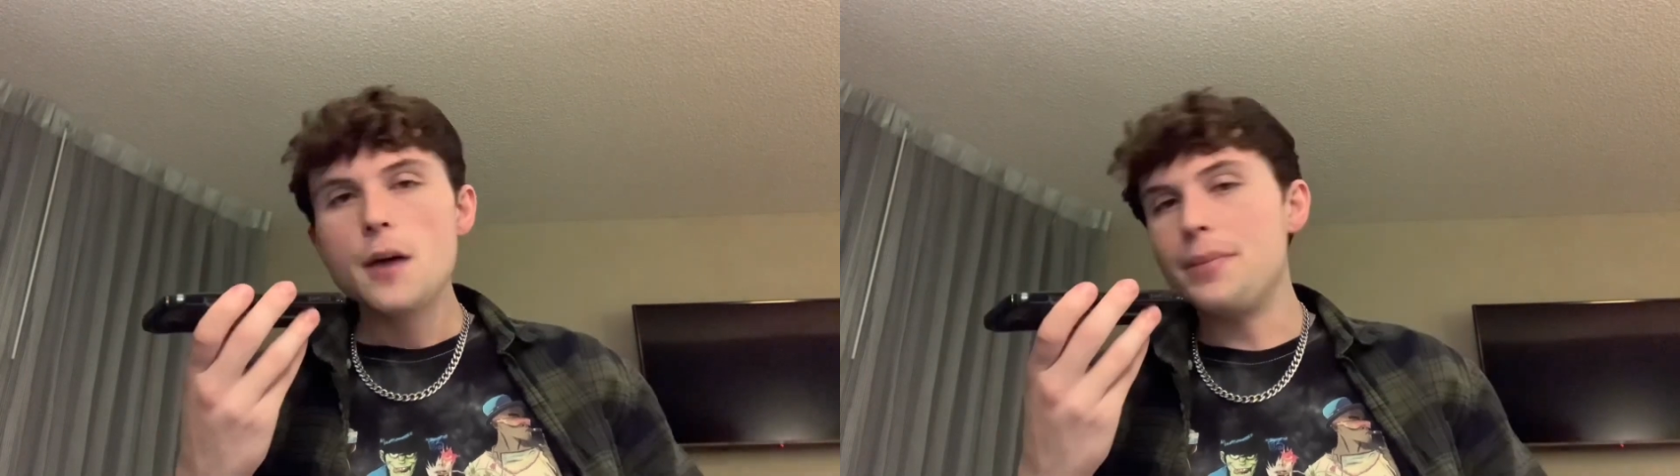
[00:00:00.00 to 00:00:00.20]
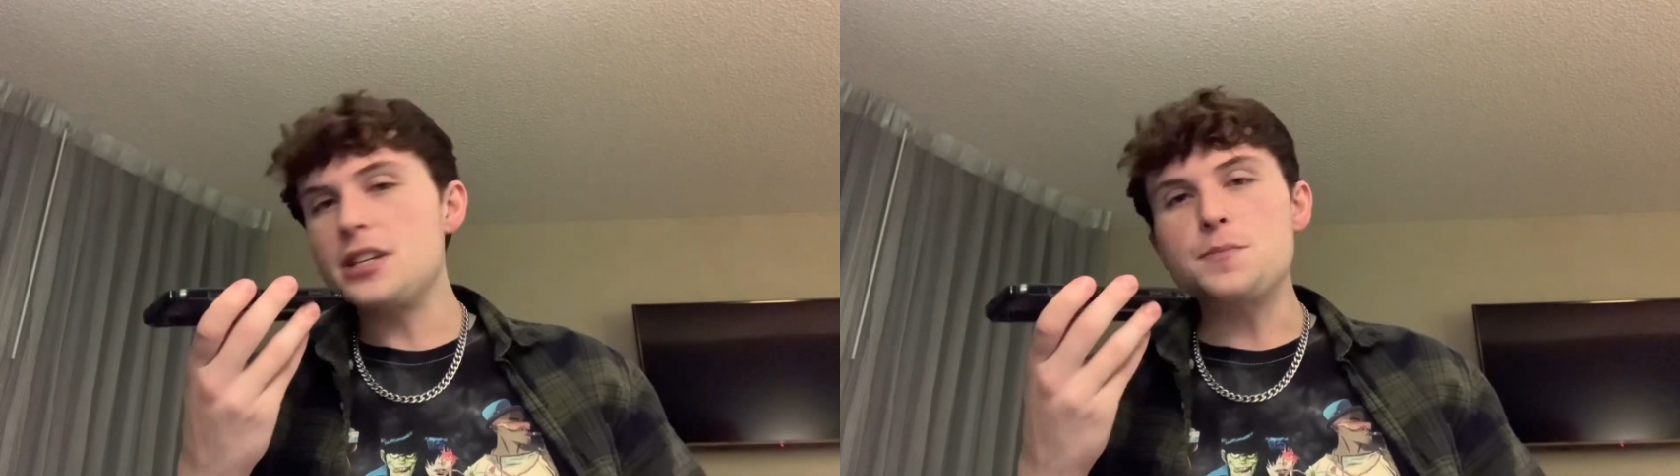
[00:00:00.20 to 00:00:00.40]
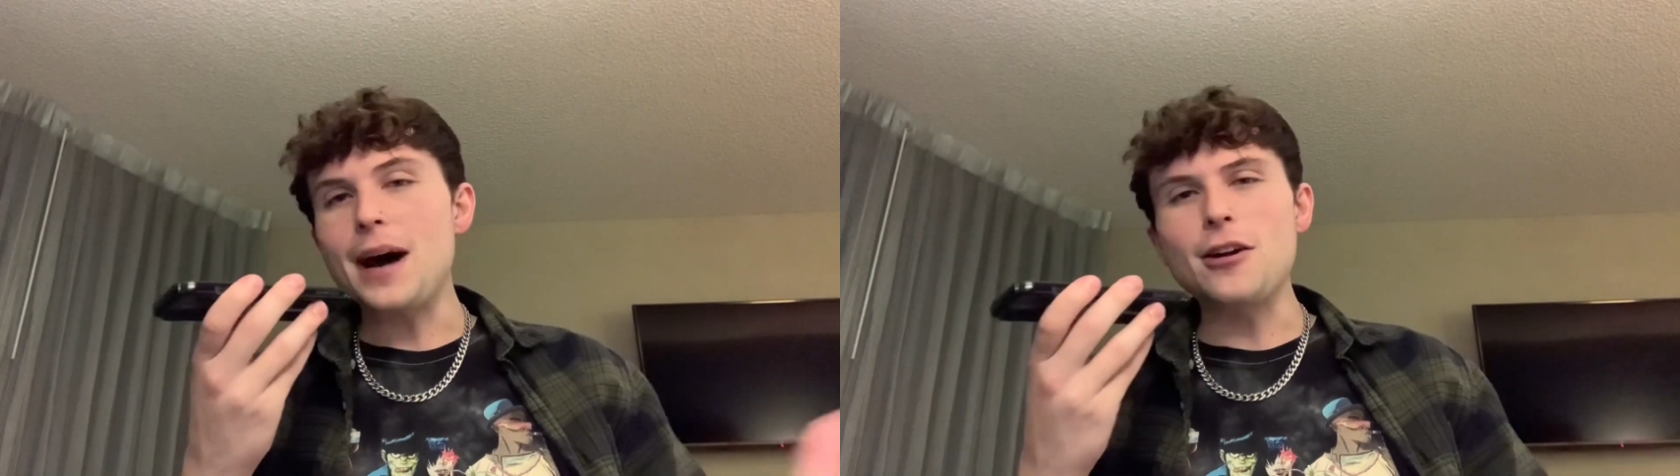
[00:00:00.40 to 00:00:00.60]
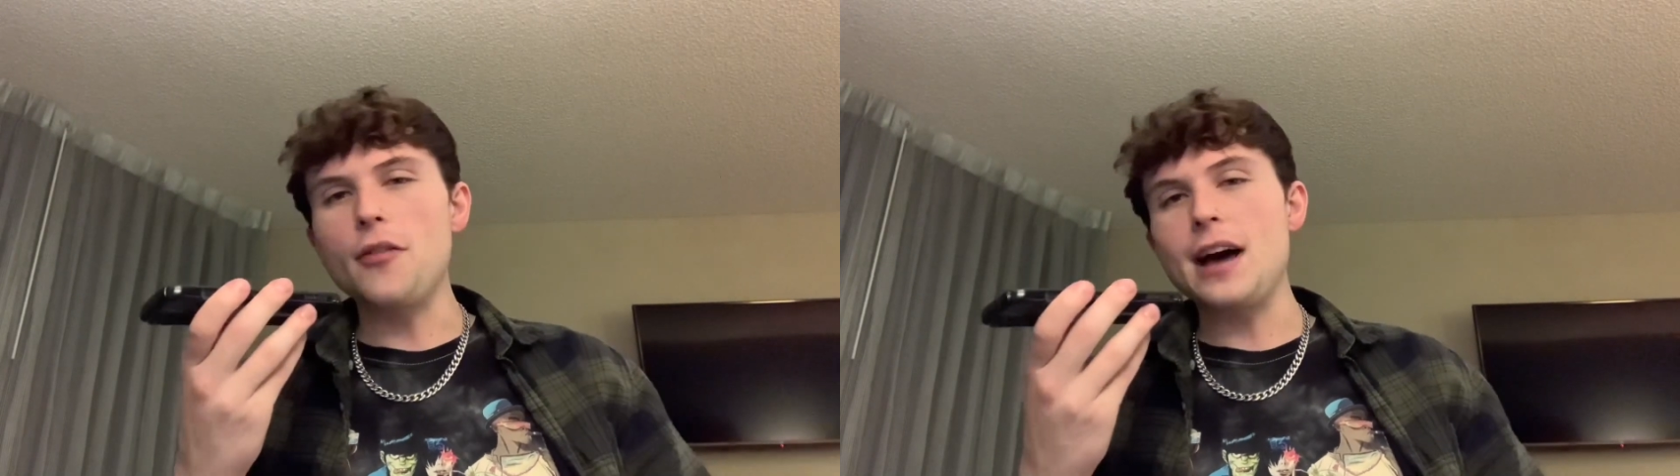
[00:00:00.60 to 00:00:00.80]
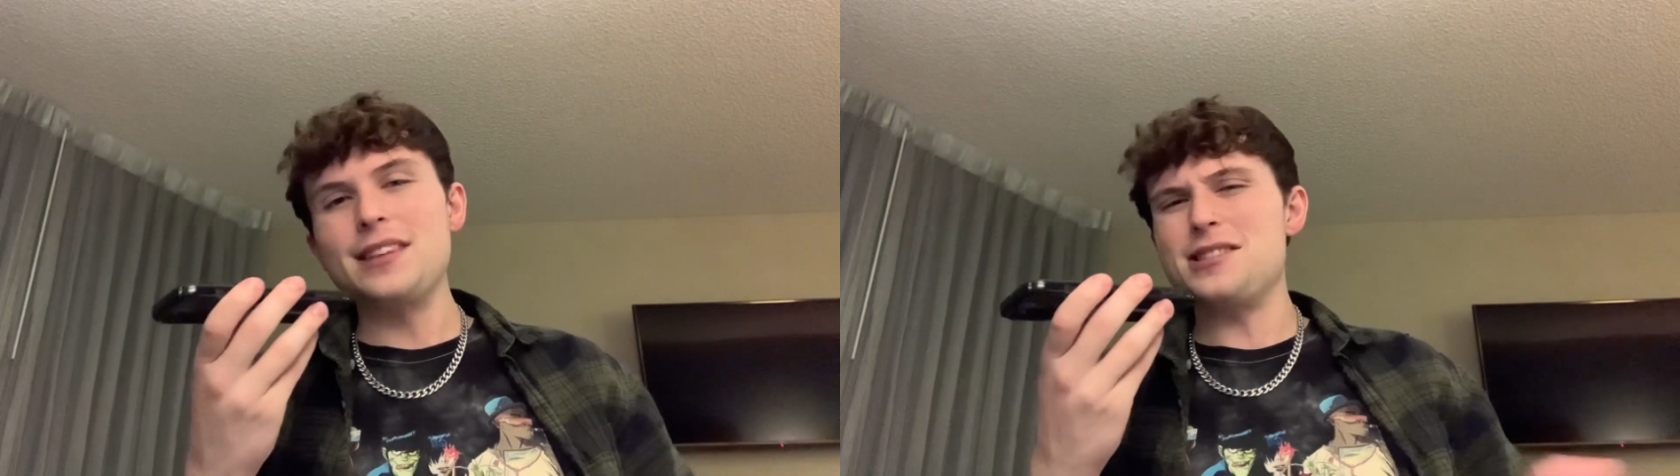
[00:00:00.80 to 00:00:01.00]
But despite all
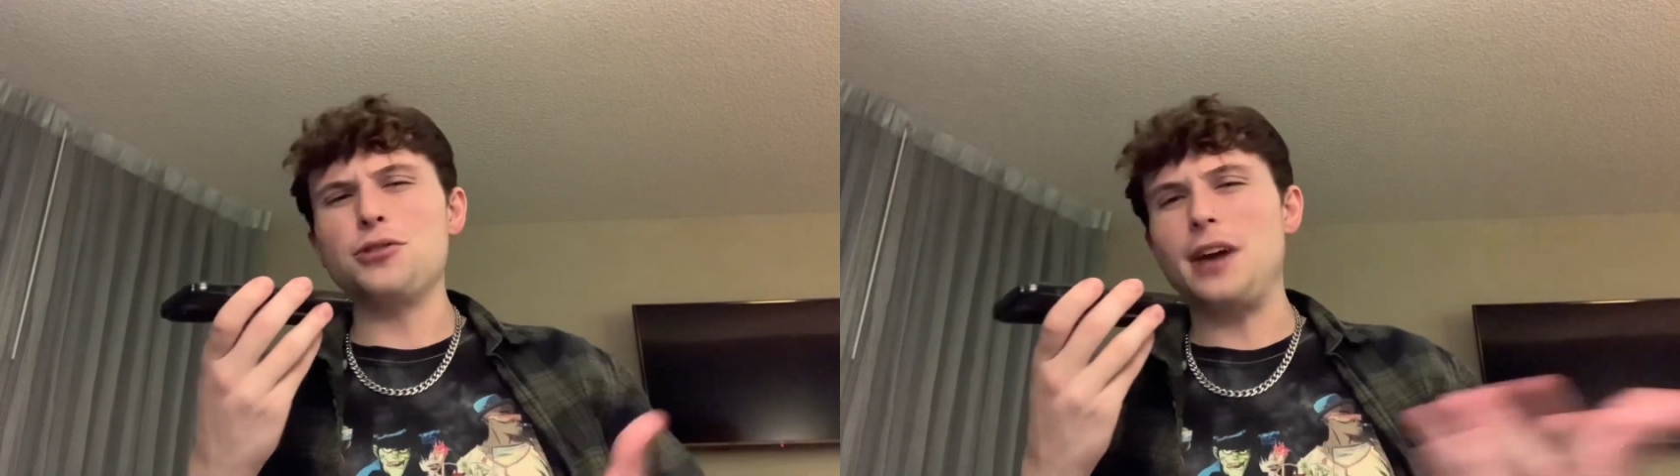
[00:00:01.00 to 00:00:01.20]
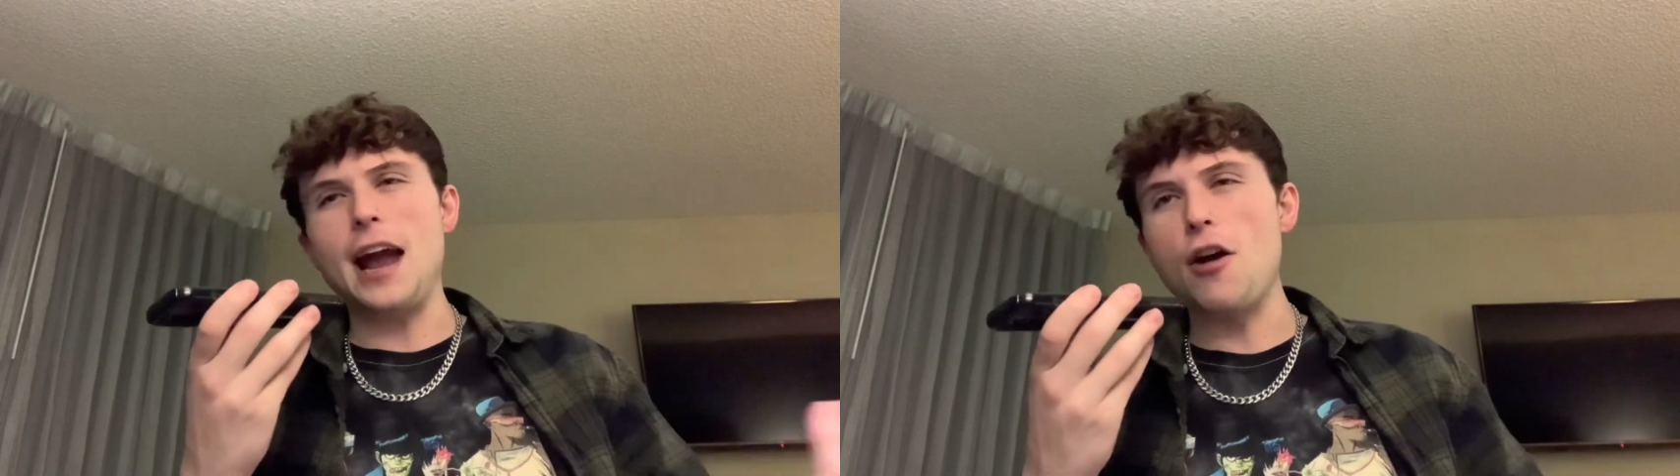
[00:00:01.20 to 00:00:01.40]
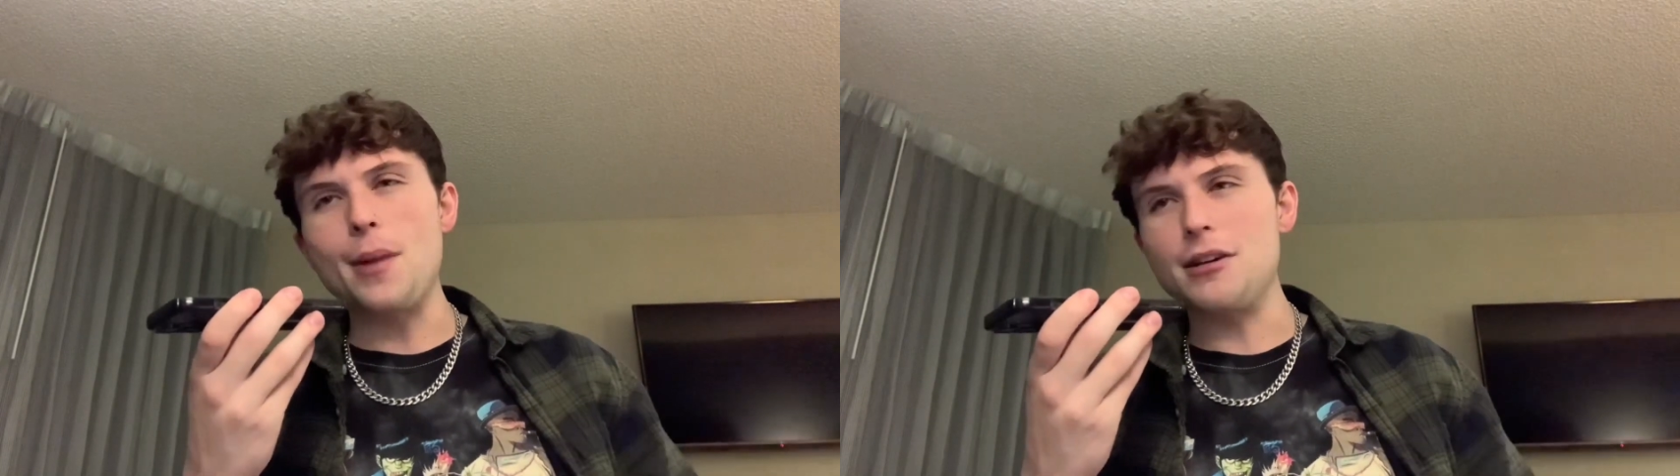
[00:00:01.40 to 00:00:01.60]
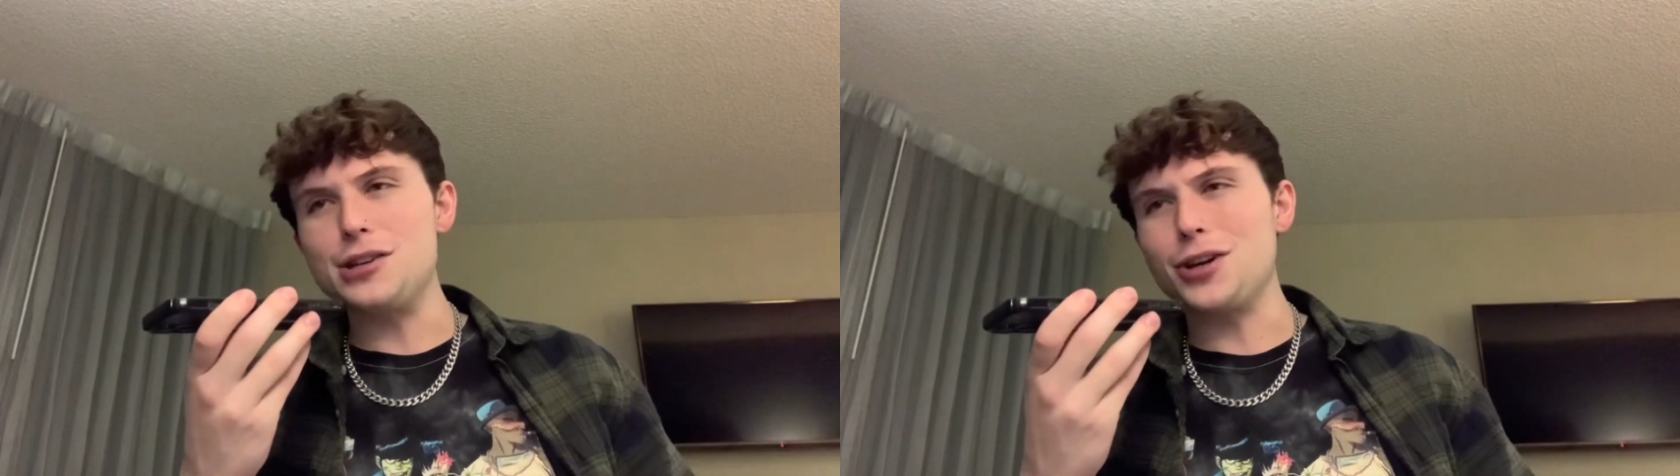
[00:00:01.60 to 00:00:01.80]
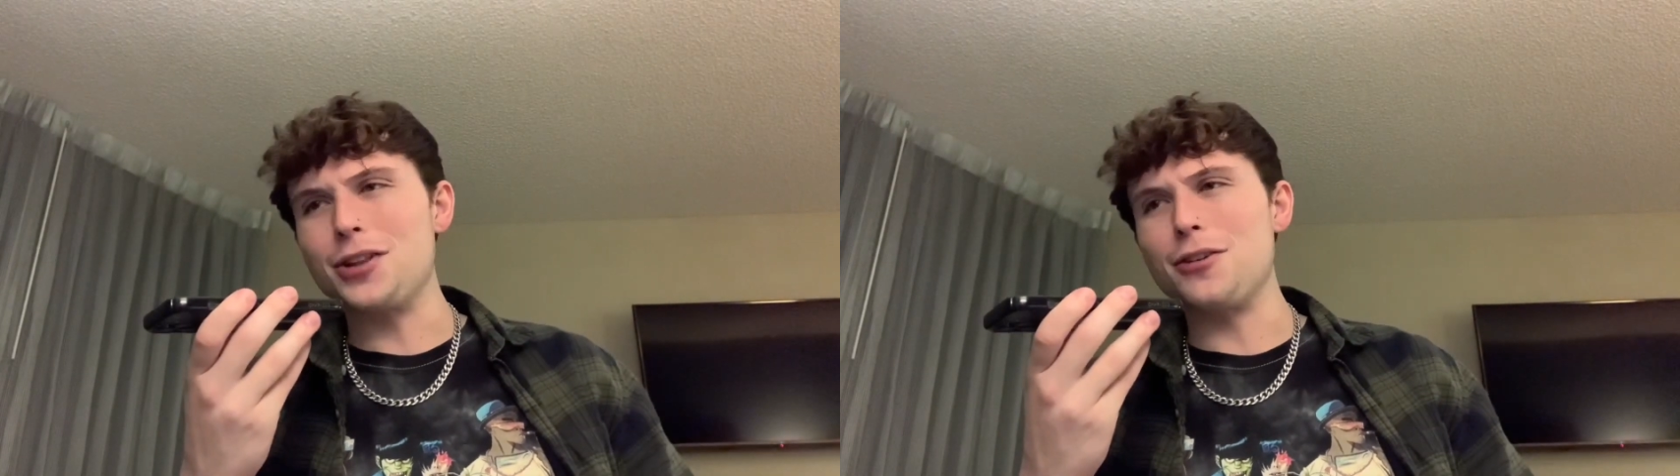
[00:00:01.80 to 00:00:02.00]
that, they still care about
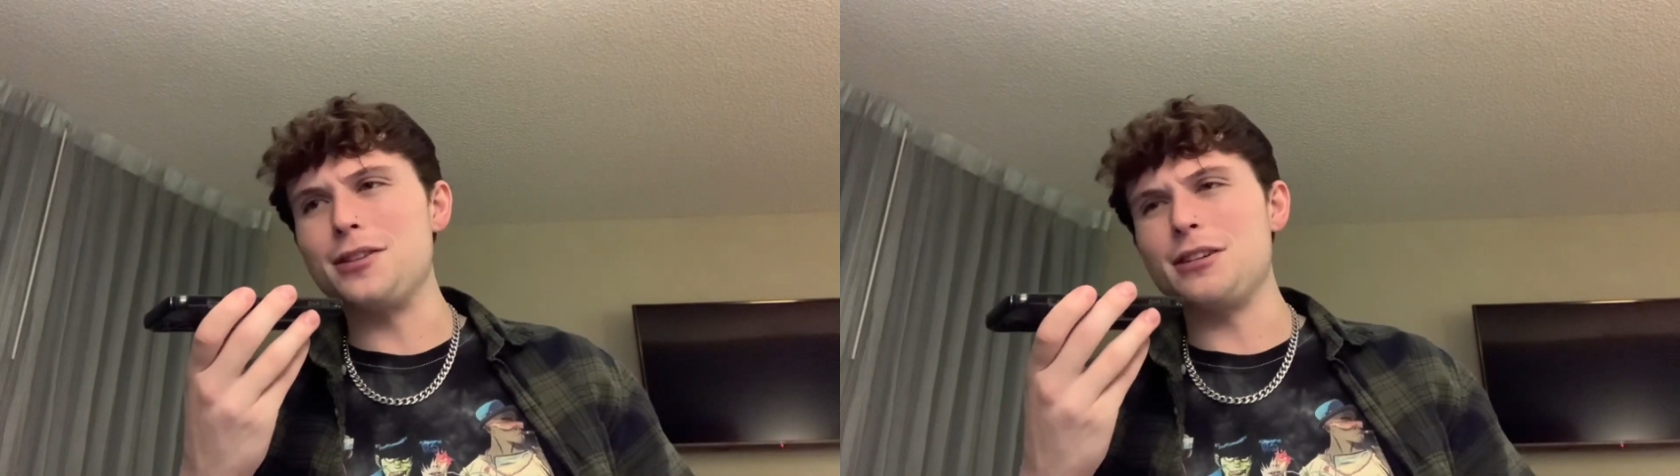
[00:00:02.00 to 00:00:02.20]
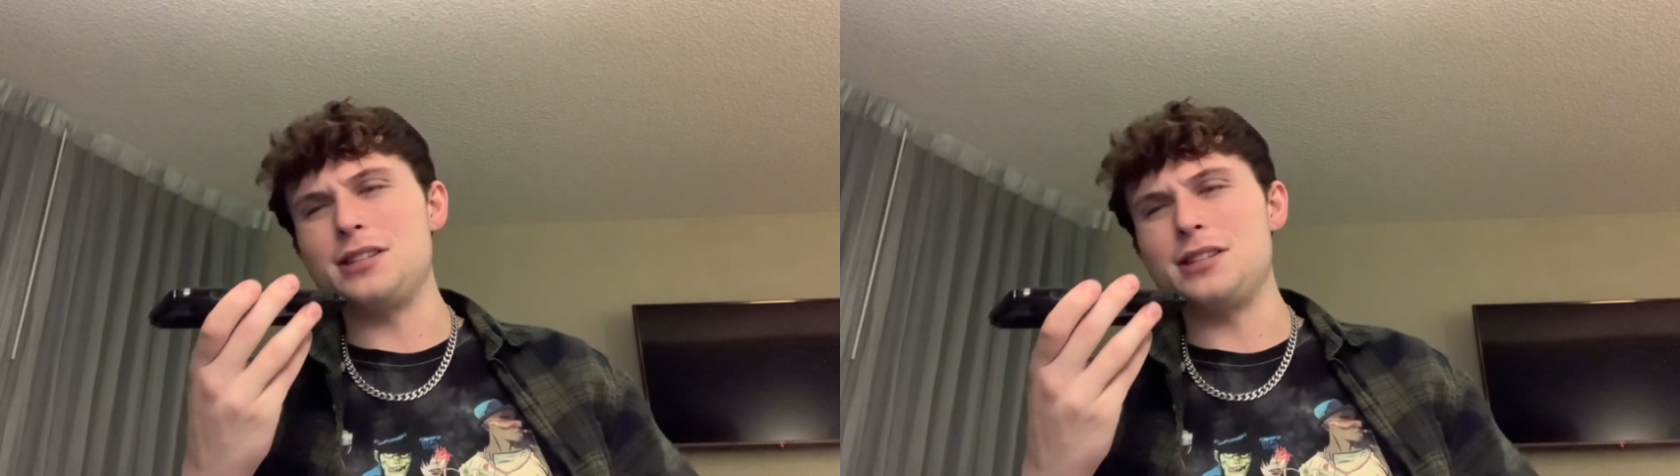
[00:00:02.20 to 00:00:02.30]
each other and